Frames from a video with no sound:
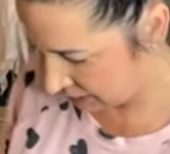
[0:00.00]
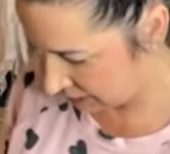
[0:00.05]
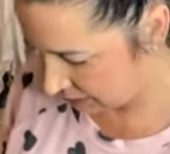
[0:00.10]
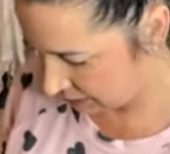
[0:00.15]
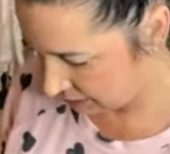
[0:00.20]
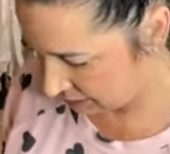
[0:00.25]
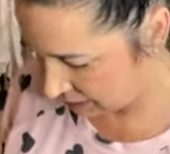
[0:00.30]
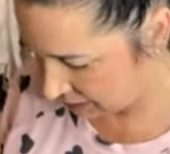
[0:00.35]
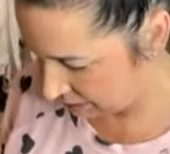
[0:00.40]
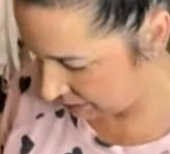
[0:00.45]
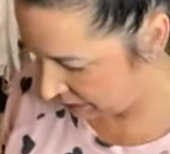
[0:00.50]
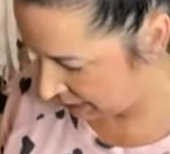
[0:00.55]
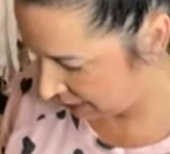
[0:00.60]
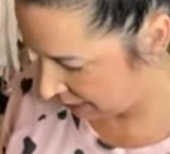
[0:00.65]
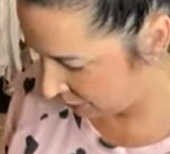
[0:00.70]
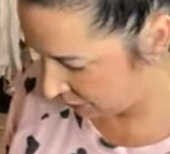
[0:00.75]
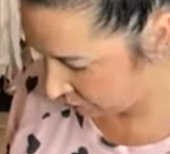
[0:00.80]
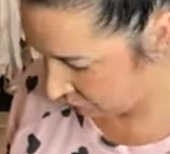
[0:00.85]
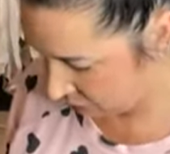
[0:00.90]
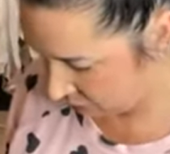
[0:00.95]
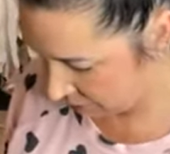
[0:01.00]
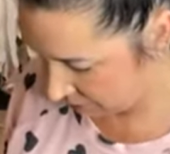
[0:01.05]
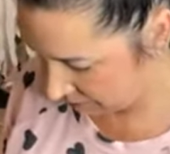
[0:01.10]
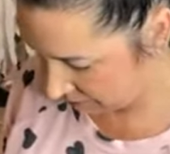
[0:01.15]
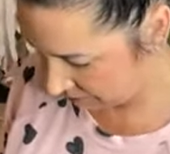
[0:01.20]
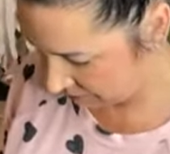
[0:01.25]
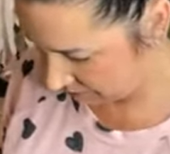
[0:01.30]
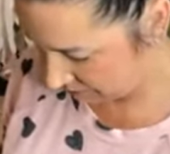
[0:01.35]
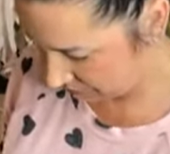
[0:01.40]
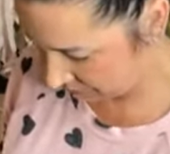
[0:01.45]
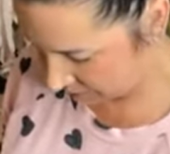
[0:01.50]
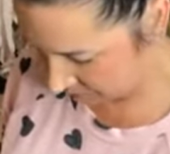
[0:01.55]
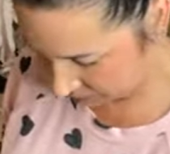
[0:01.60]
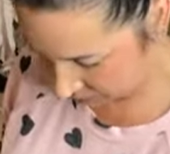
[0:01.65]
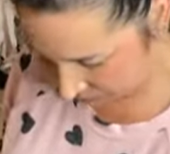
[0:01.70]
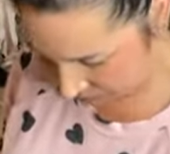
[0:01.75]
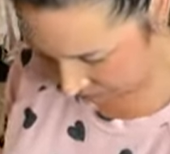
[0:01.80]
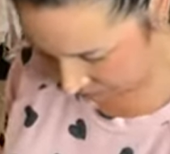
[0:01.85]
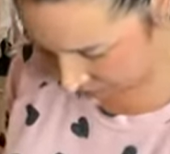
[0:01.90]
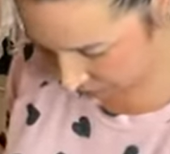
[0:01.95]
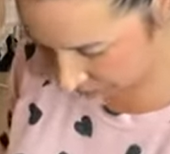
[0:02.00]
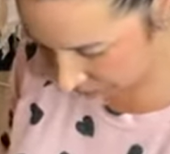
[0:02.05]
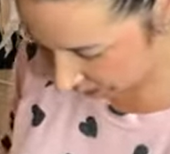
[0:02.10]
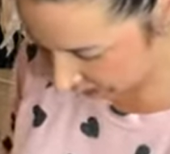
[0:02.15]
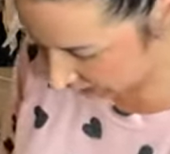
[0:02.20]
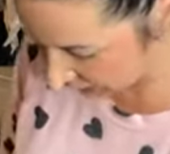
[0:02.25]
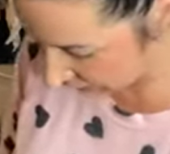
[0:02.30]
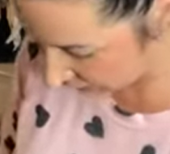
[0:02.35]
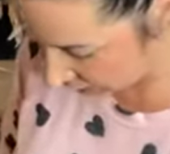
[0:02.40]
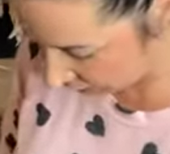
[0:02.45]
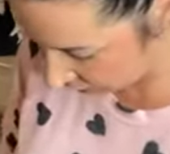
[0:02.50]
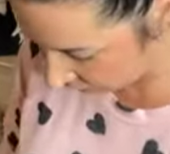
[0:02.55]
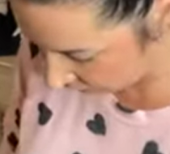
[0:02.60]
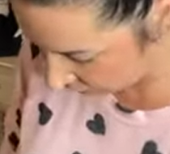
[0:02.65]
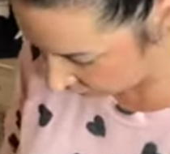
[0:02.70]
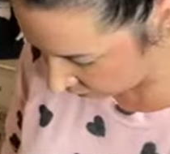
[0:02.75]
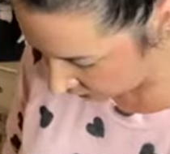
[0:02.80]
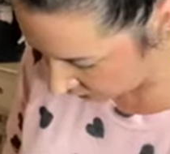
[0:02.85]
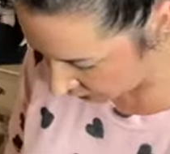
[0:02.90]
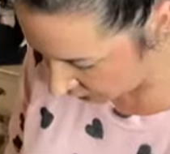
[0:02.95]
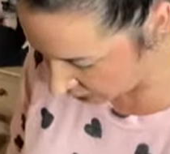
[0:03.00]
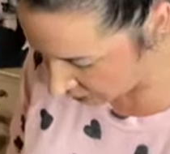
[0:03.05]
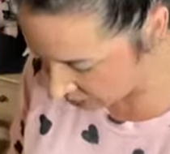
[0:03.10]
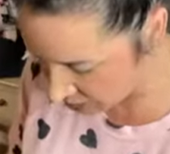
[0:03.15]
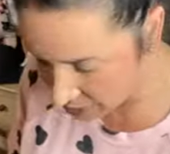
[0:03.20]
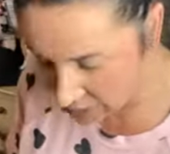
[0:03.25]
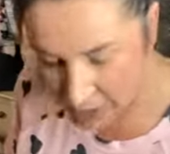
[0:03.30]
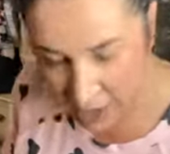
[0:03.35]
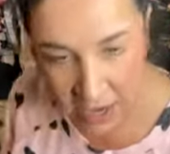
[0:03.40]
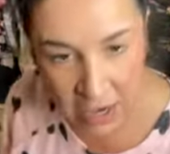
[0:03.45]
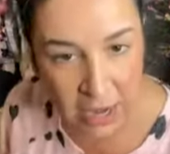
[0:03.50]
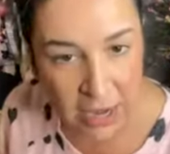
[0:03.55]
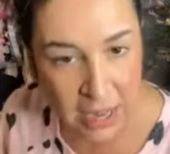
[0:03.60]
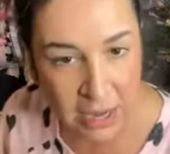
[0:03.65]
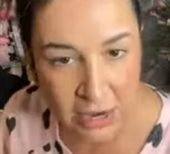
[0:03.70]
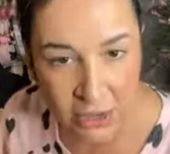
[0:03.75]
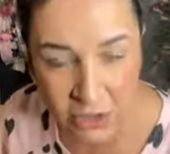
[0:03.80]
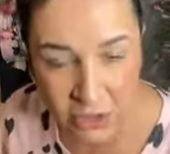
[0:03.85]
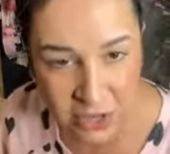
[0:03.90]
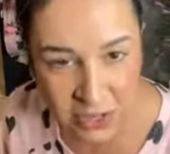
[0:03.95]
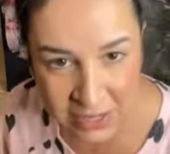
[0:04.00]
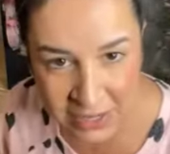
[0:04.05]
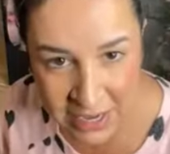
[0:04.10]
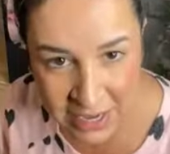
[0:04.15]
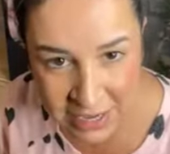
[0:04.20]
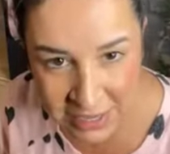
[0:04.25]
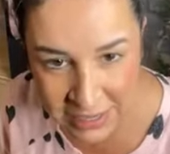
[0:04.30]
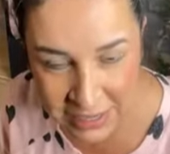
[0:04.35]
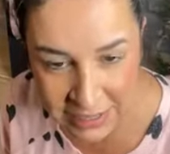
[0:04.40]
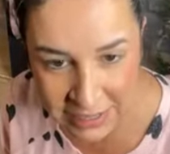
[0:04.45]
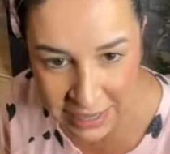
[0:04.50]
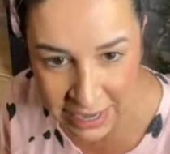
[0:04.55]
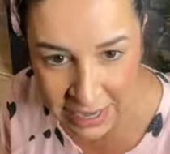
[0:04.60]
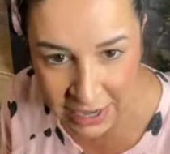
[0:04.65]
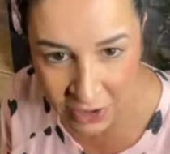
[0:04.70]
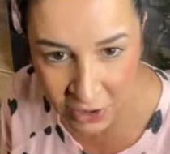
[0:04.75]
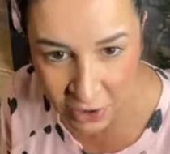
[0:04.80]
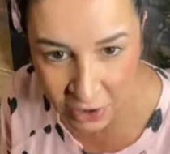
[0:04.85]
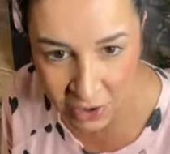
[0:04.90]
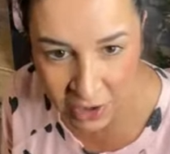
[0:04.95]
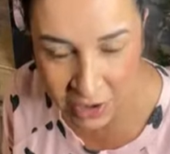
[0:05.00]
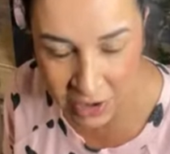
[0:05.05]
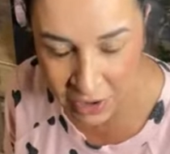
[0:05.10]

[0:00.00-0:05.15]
That backdrop. But it's over with. And it looks like it's staying on,